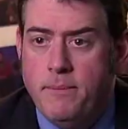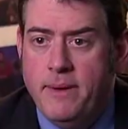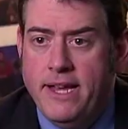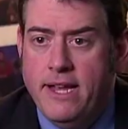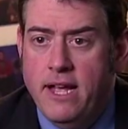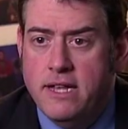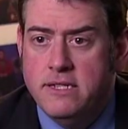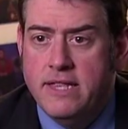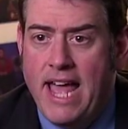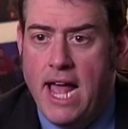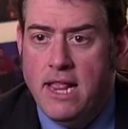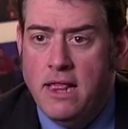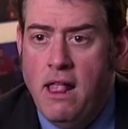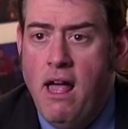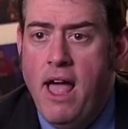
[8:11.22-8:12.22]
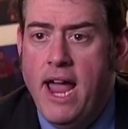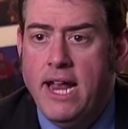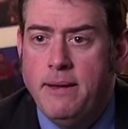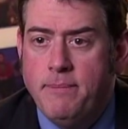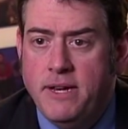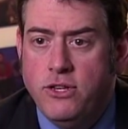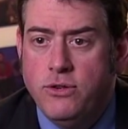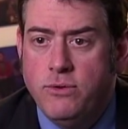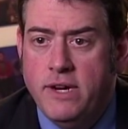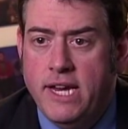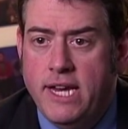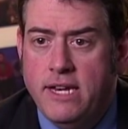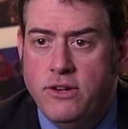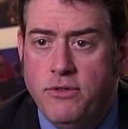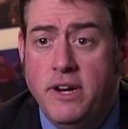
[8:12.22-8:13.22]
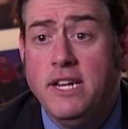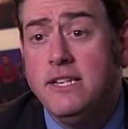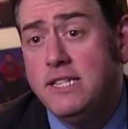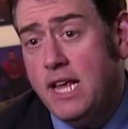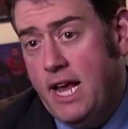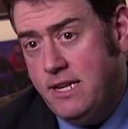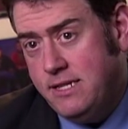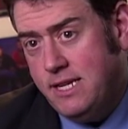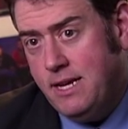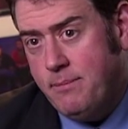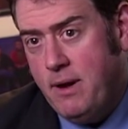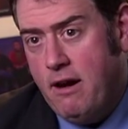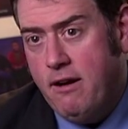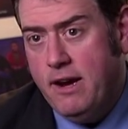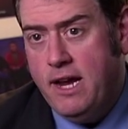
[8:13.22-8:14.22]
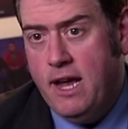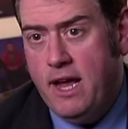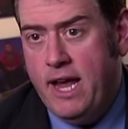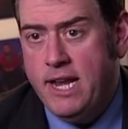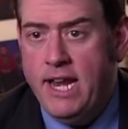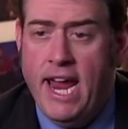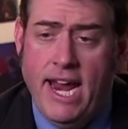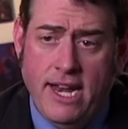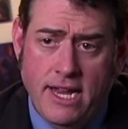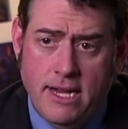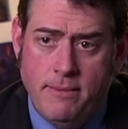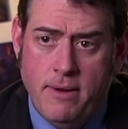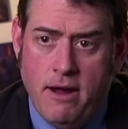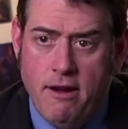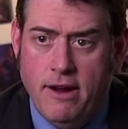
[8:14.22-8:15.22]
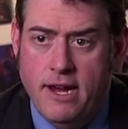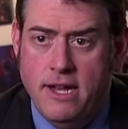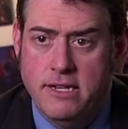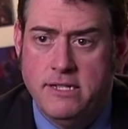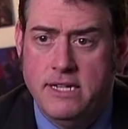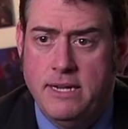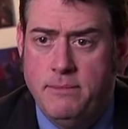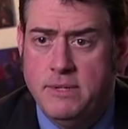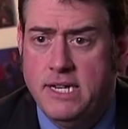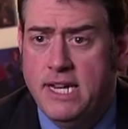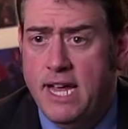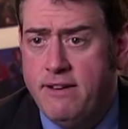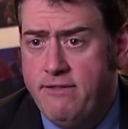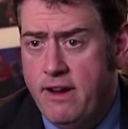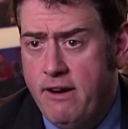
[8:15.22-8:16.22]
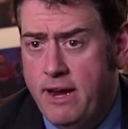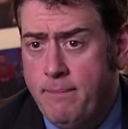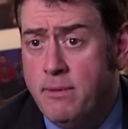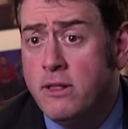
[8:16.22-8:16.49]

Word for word: because that line between criticizing America and hating America seemed to get very